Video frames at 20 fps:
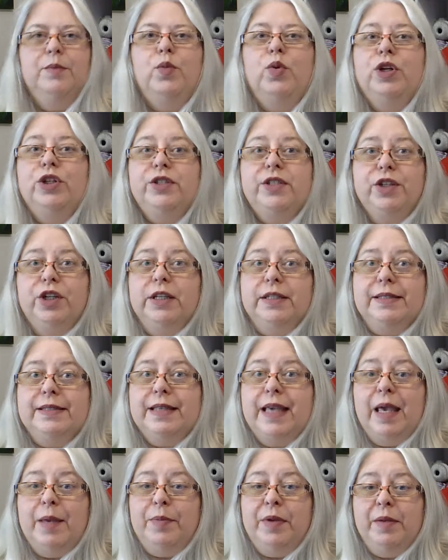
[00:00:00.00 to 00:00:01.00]
Words are
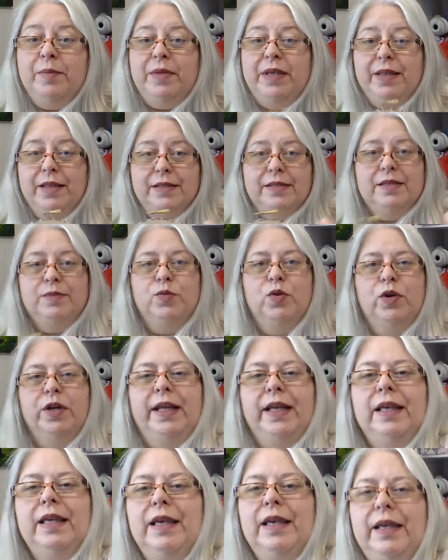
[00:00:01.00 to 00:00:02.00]
escaping me this
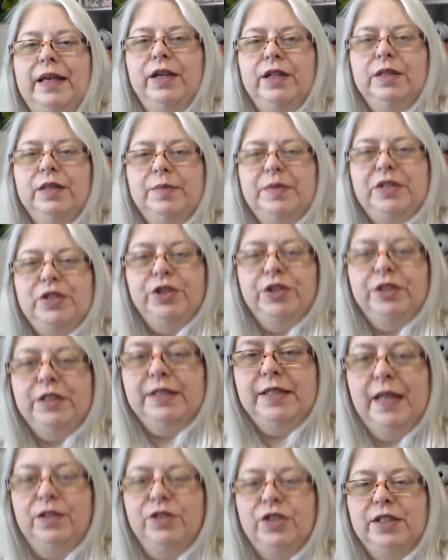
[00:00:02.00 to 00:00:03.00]
morning. Okay, let me turn you
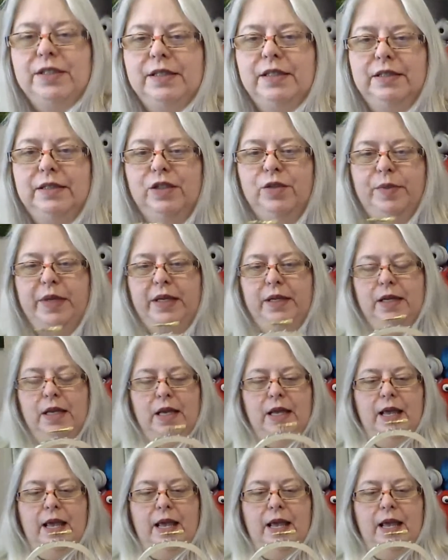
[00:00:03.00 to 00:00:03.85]
down just a little bit.